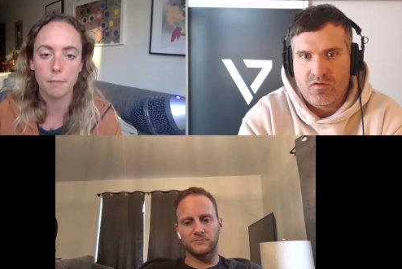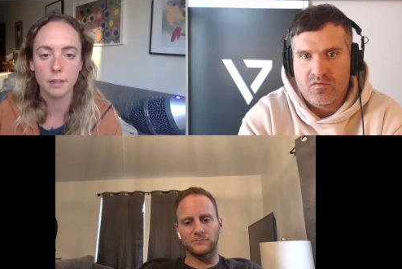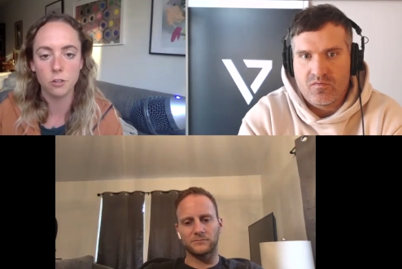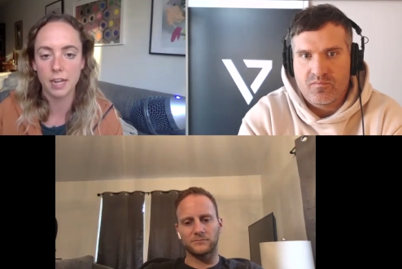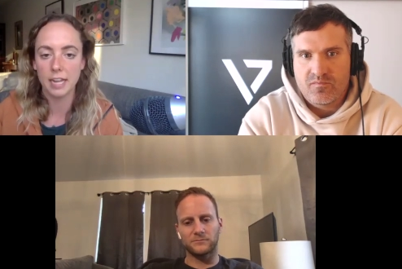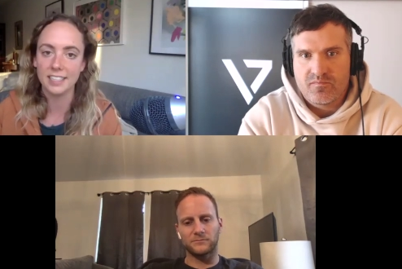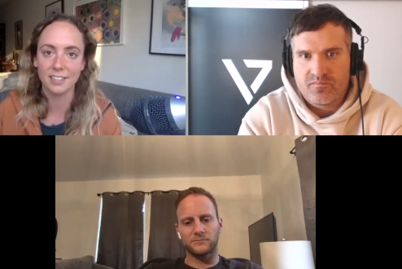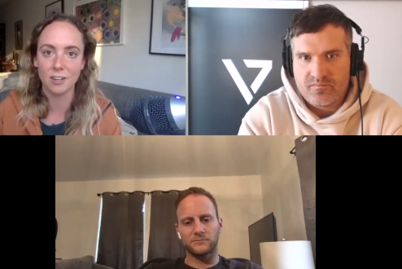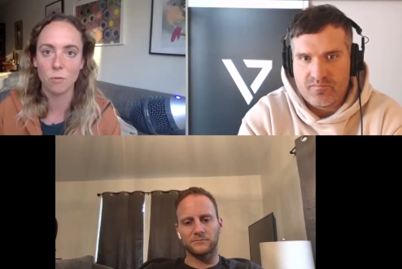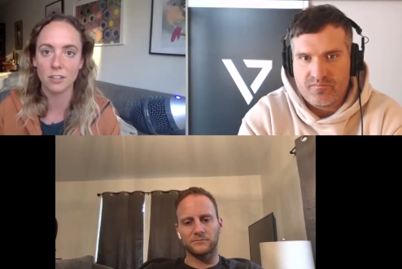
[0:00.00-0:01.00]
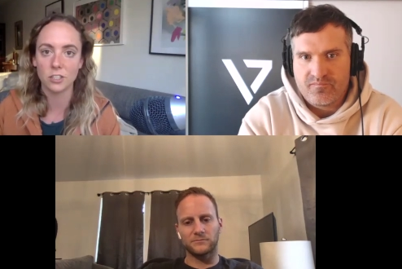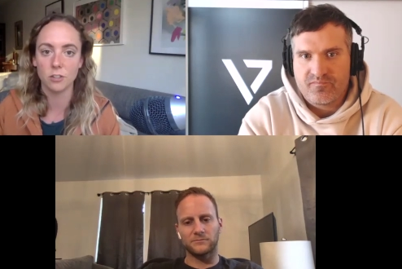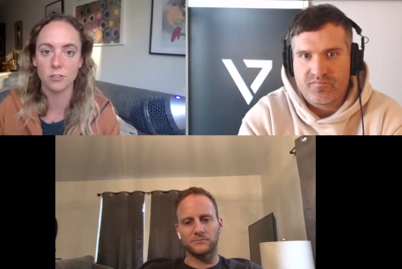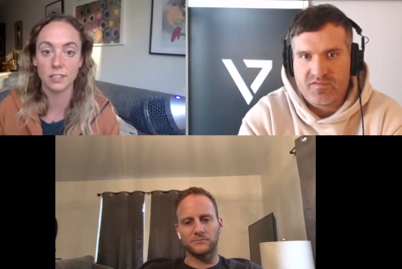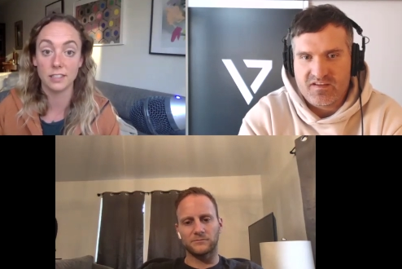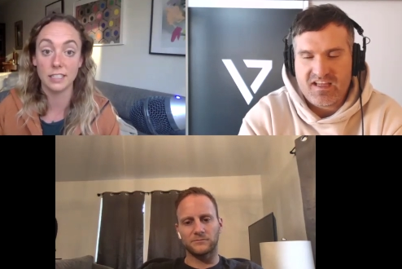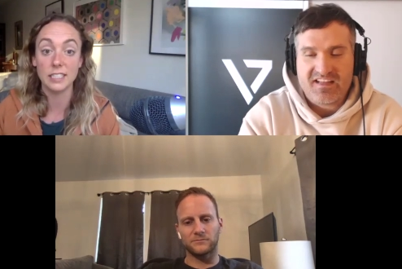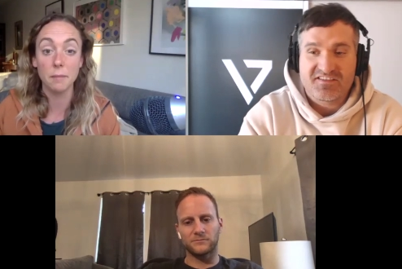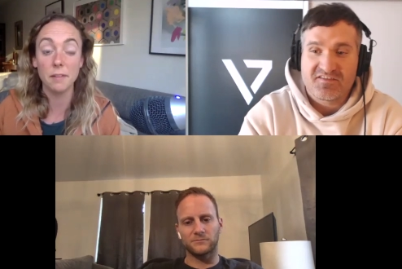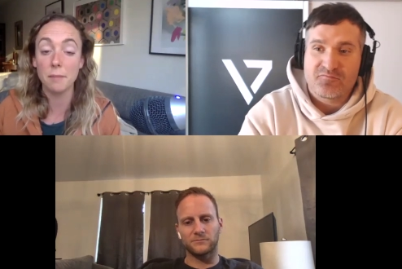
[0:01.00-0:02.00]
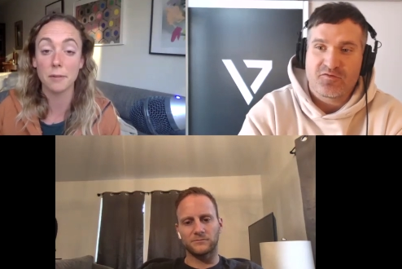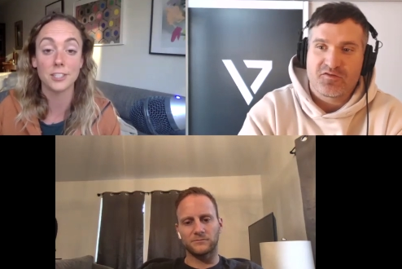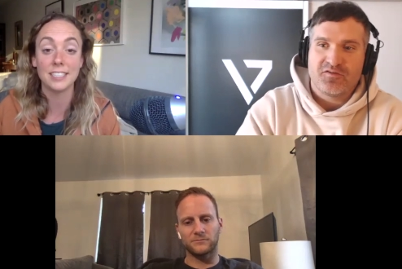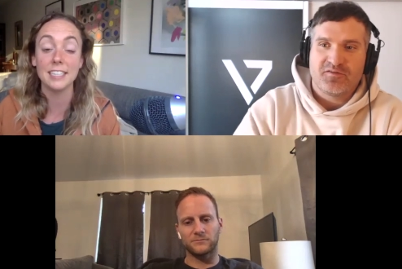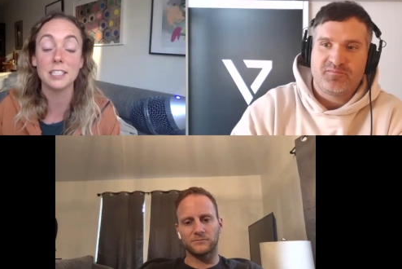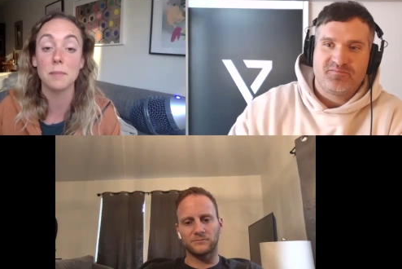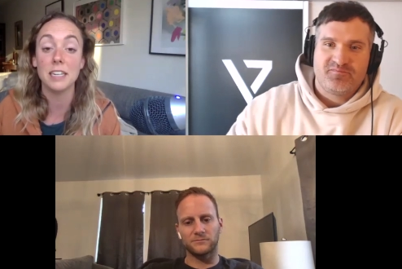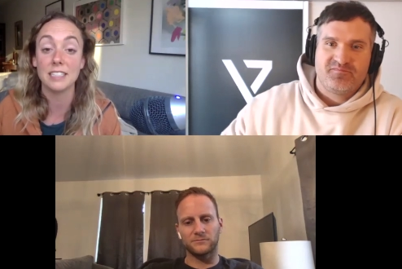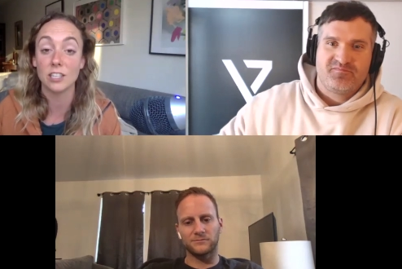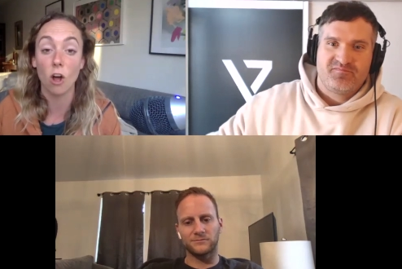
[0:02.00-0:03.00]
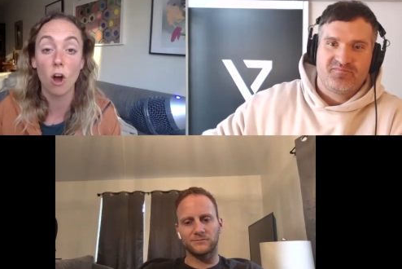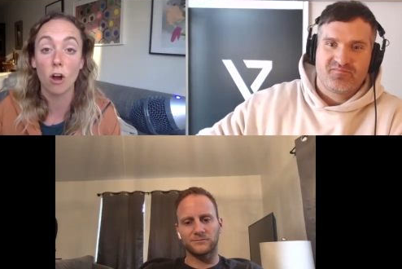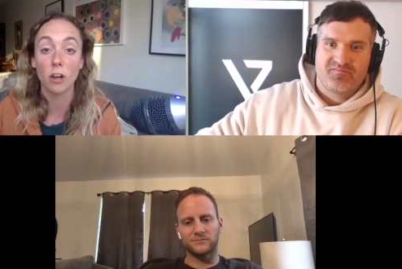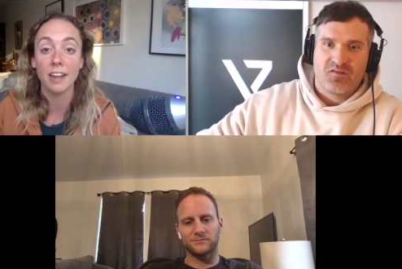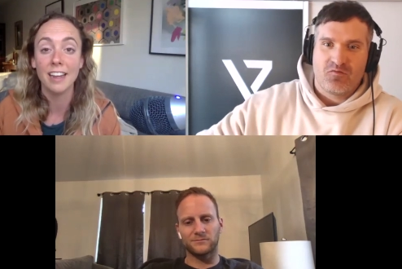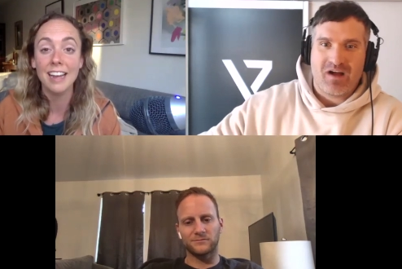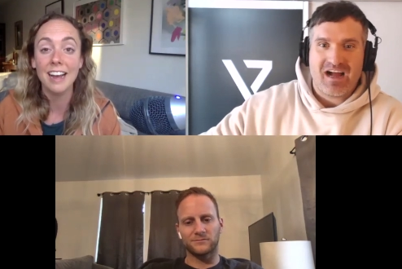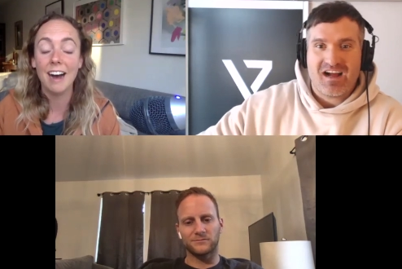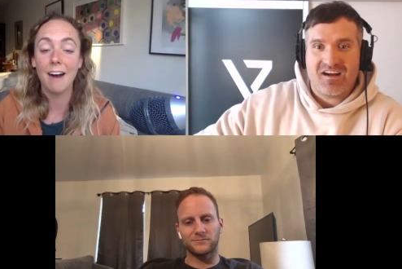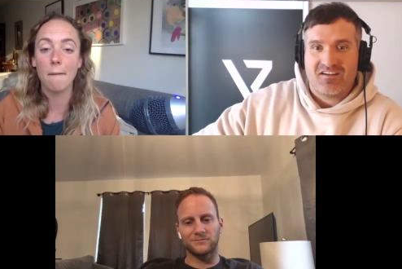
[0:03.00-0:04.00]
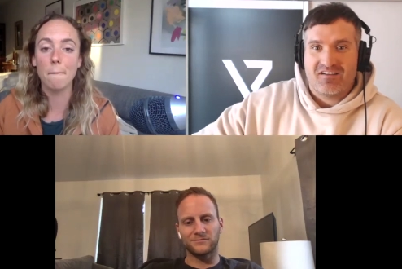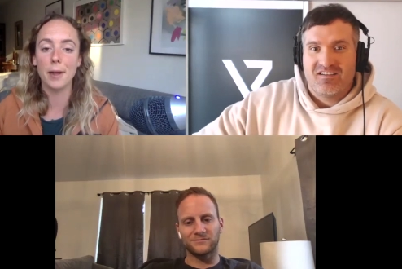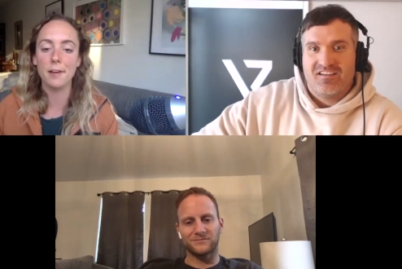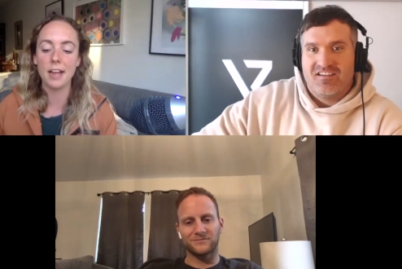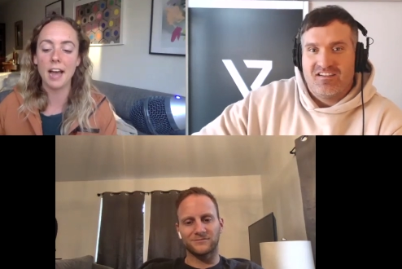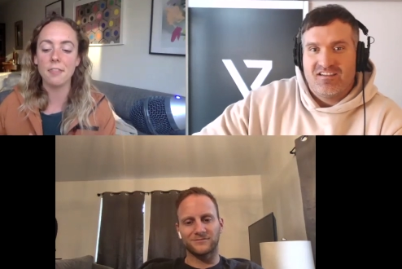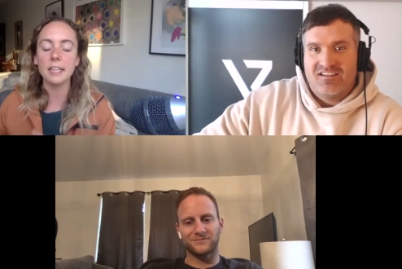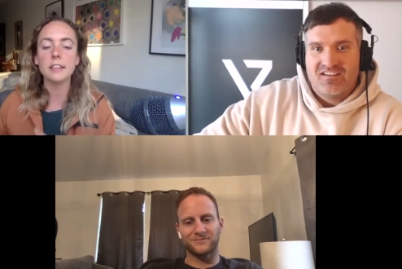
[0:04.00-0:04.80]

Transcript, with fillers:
Speaker 1: And you guys can go watch those and see. That's Some of them are cool. six minutes long. Um, wow! Um, but I think